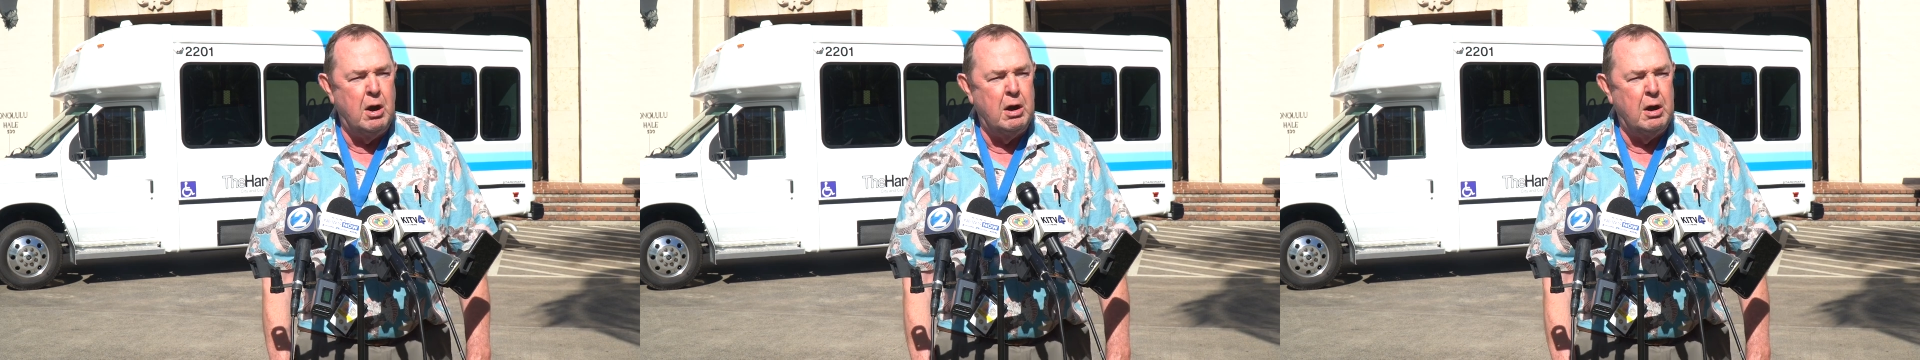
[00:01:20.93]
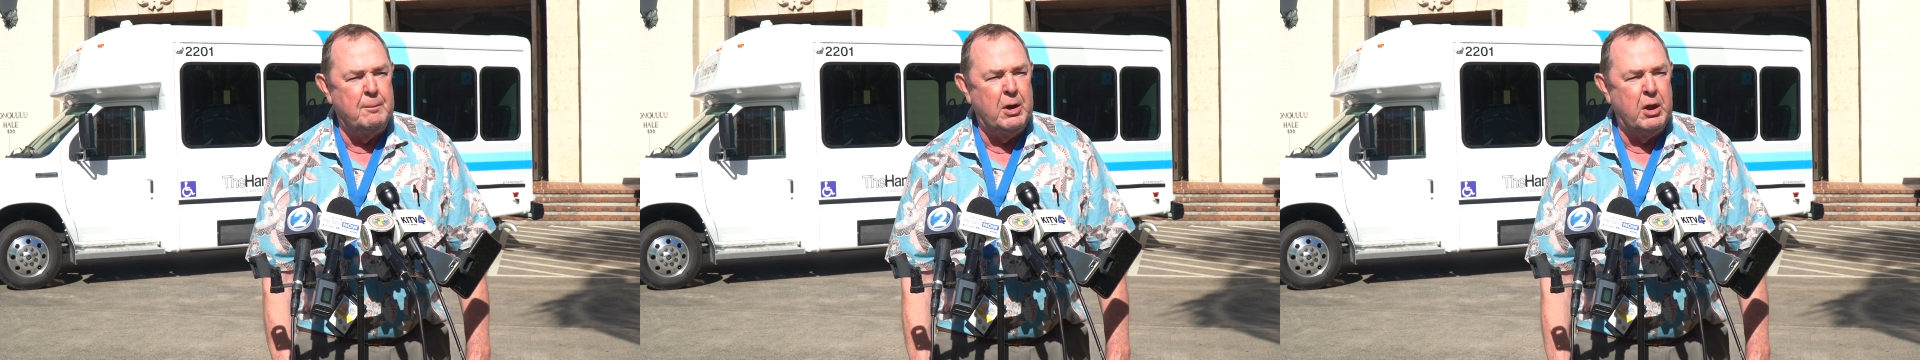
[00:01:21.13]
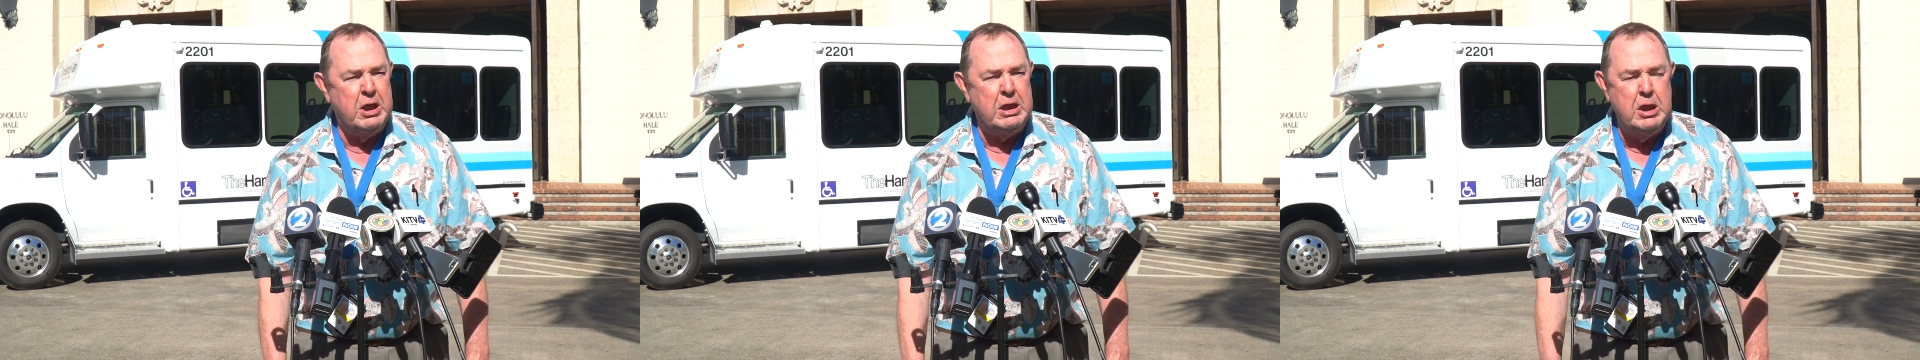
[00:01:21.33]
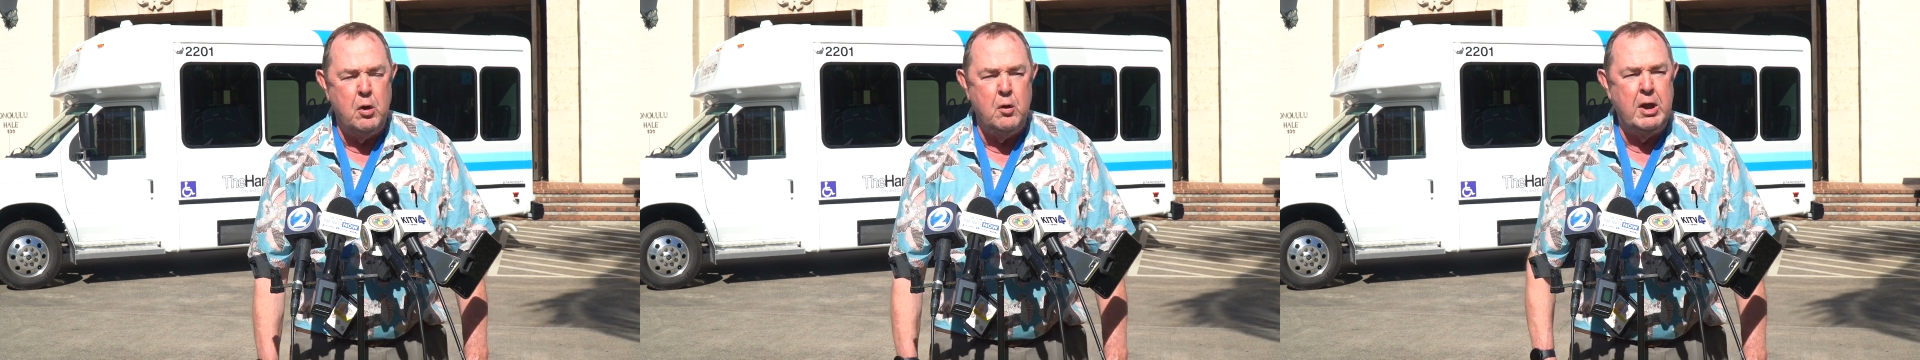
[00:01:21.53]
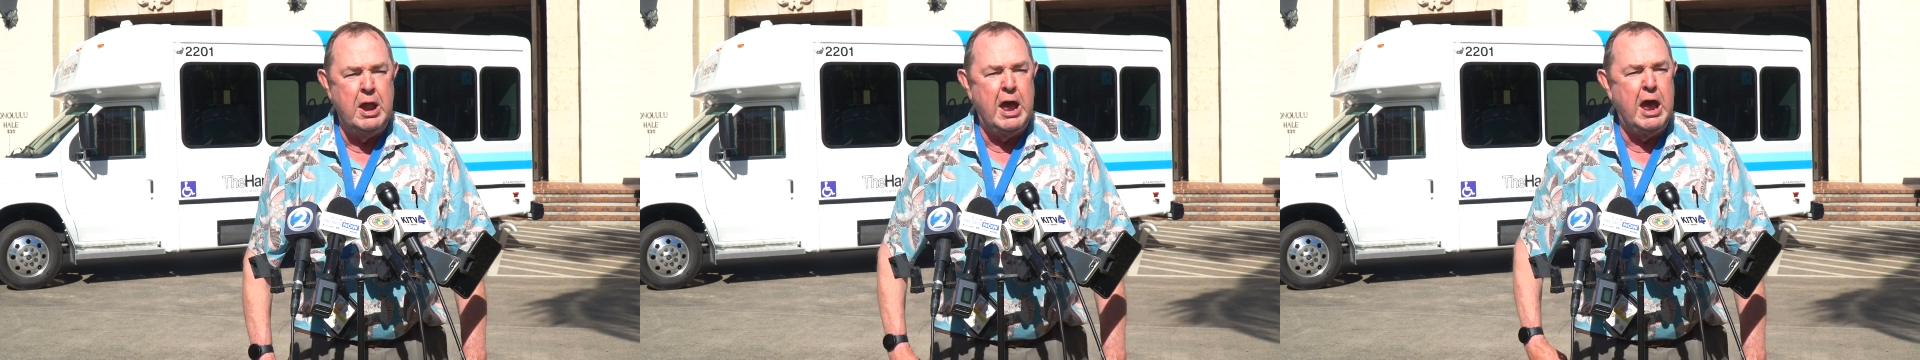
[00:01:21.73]
are about a
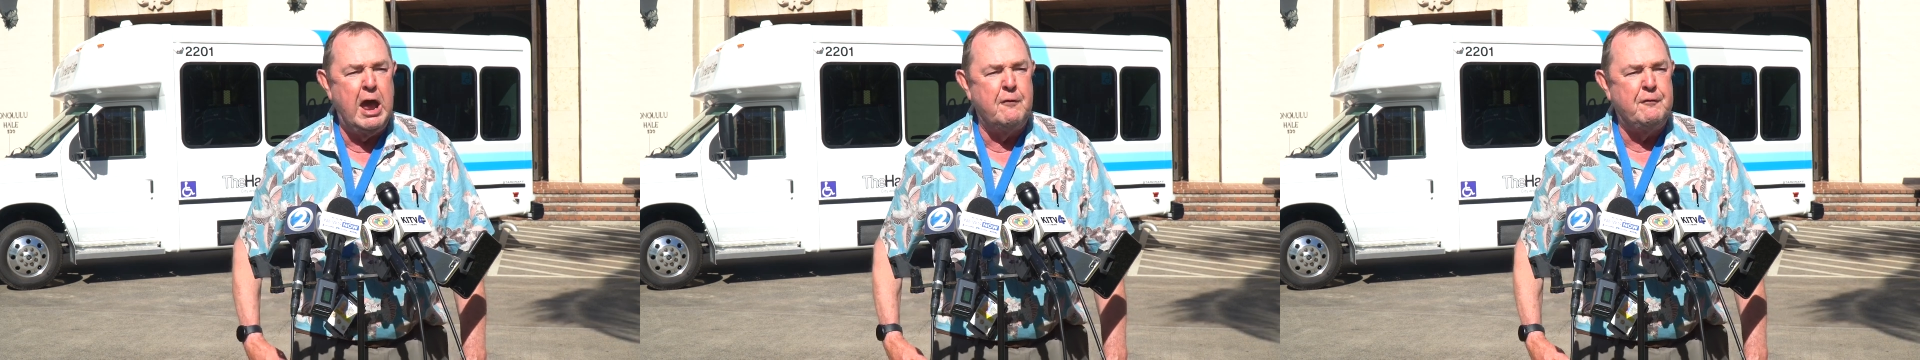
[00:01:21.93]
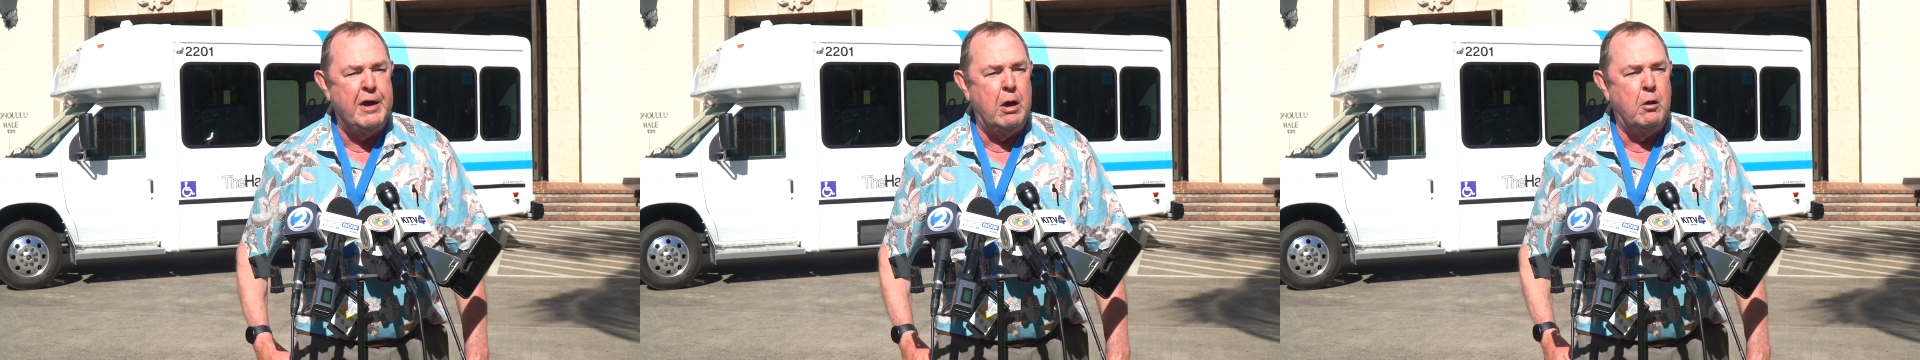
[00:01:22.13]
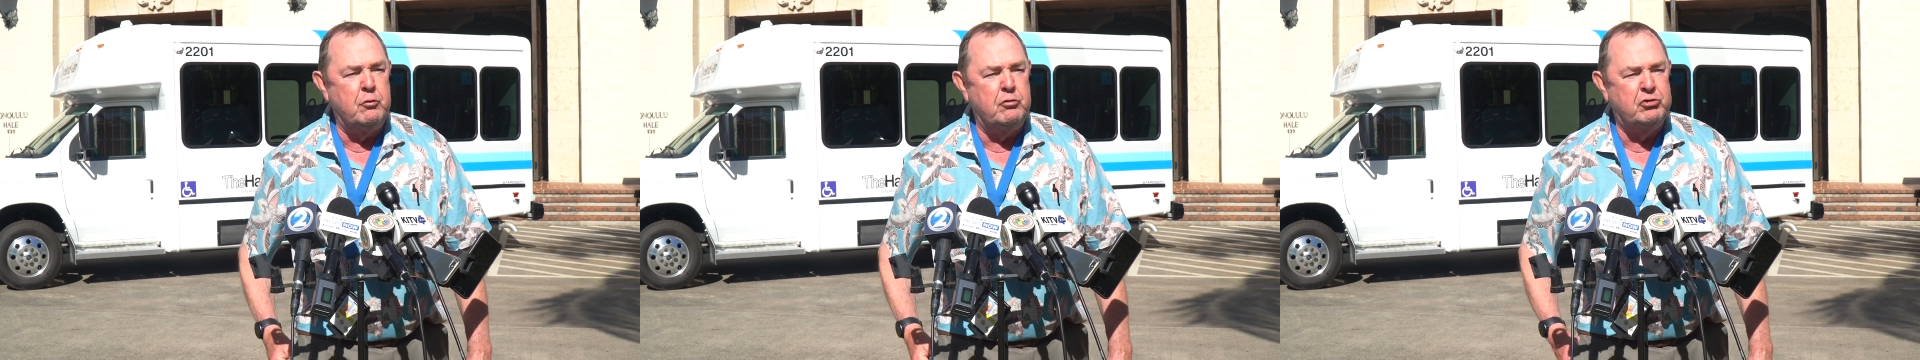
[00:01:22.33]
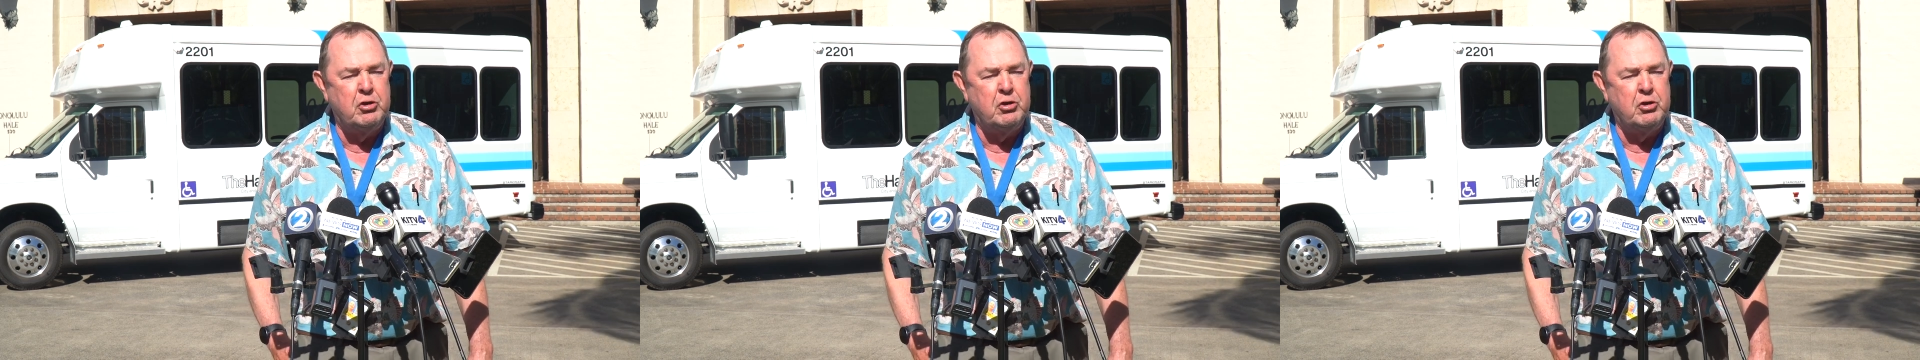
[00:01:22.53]
year and a half out.